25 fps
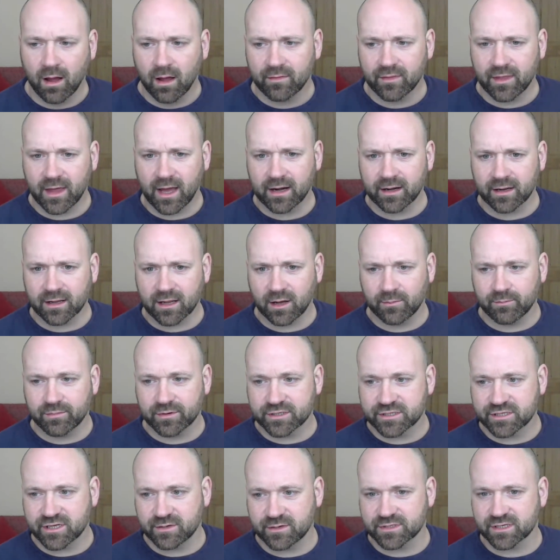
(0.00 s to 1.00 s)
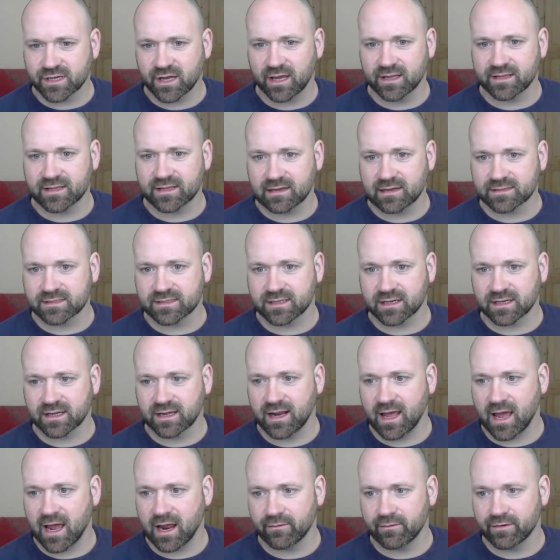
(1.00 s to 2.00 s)
They had a couple of ships going down to the
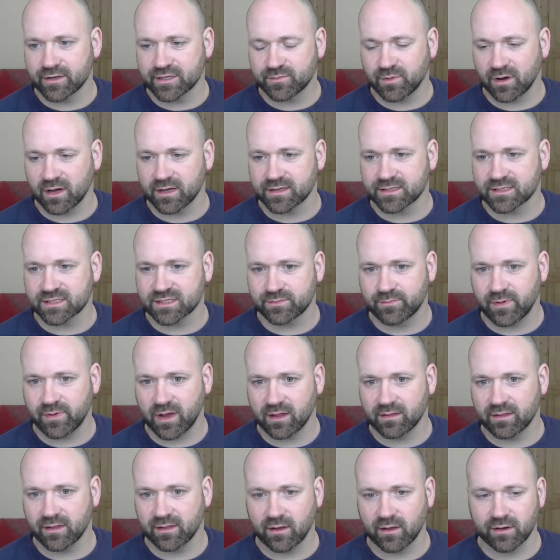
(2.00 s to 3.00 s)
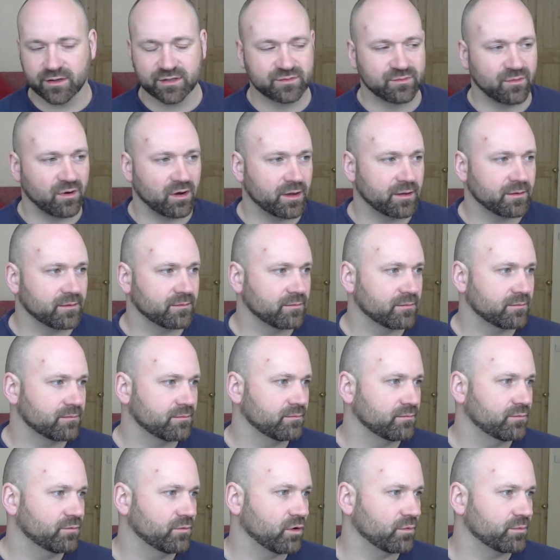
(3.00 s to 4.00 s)
Canaries, but I suspect that those might
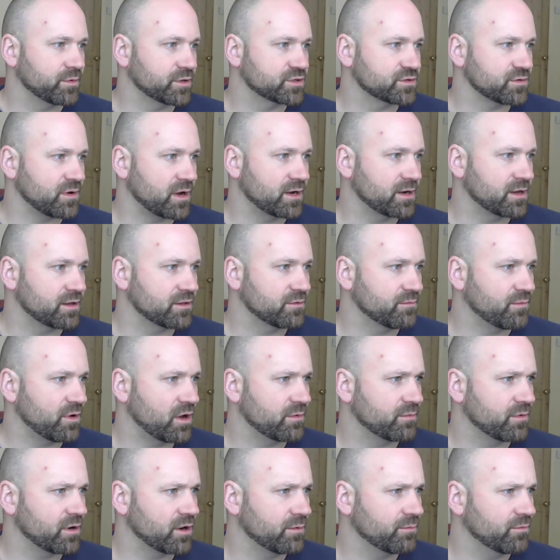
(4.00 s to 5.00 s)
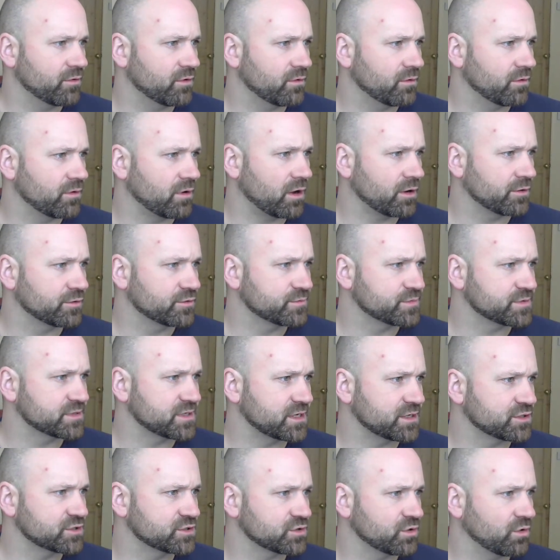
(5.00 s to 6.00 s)
not be trading at the moment. I'm not
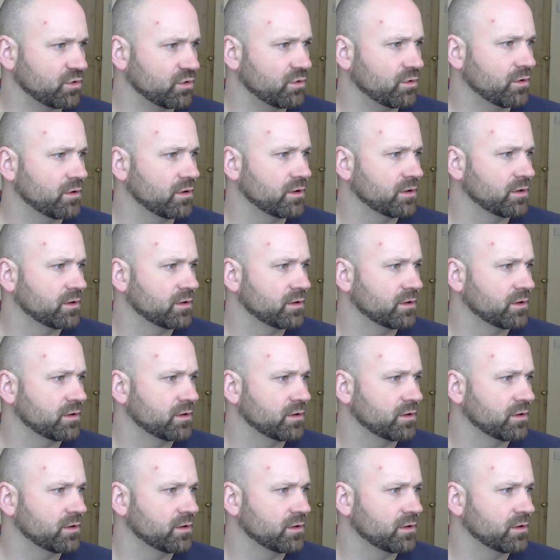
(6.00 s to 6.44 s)
100% sure.